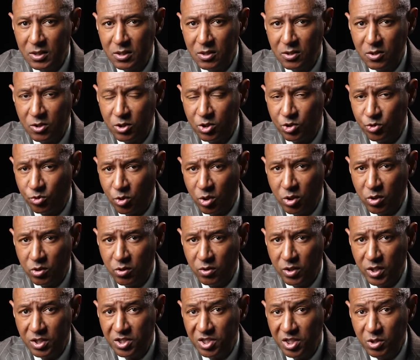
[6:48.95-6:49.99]
the struggle
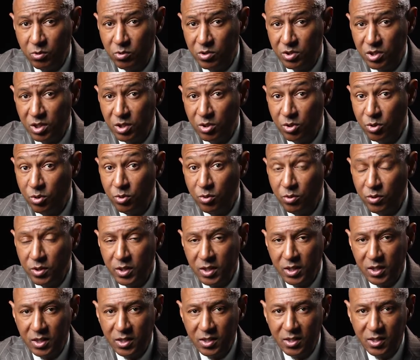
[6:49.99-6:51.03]
that she was
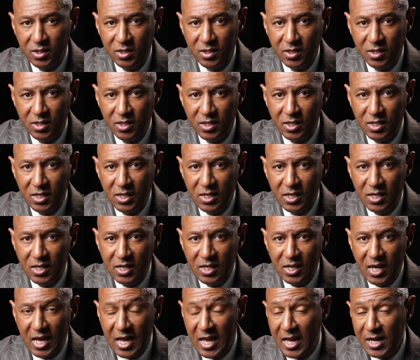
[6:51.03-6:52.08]
enduring.
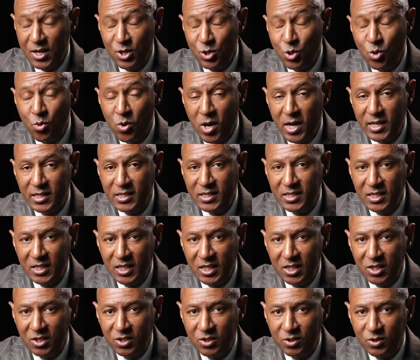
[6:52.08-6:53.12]
I had no
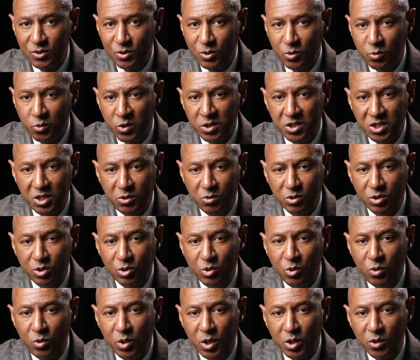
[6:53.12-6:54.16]
idea what she was
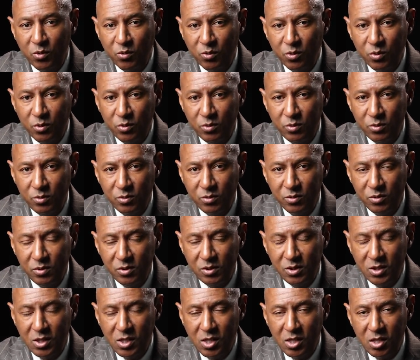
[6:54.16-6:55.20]
going through.
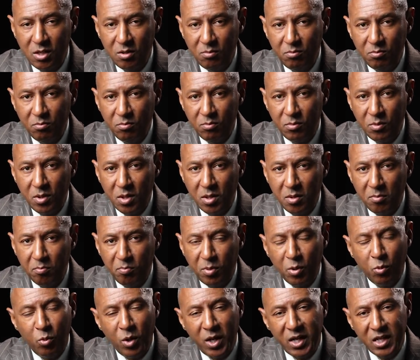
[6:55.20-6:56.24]

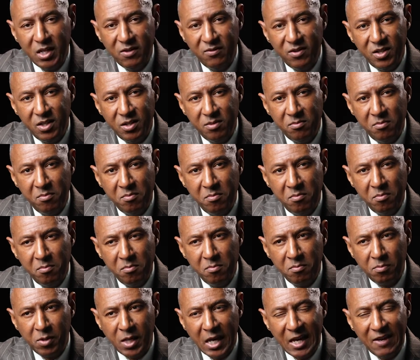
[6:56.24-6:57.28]
But what even
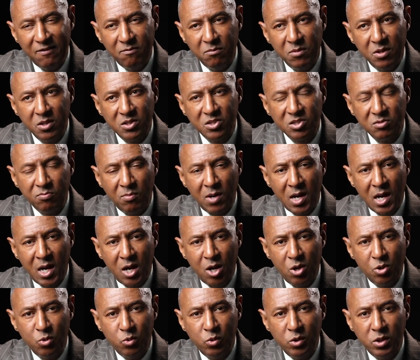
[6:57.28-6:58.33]
gave me a
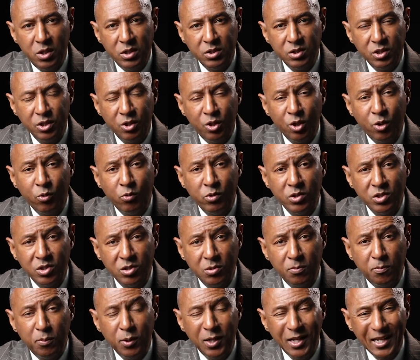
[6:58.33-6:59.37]
smile was that there was
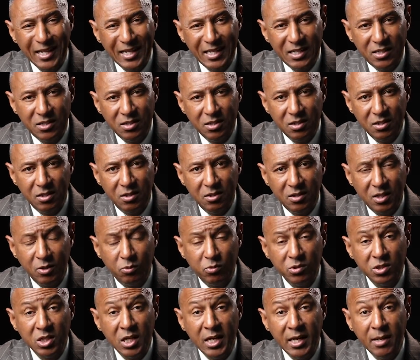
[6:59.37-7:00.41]
a place that
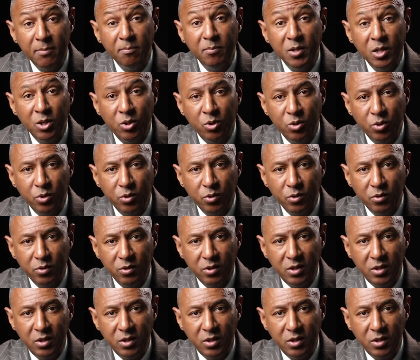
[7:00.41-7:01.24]
was helping her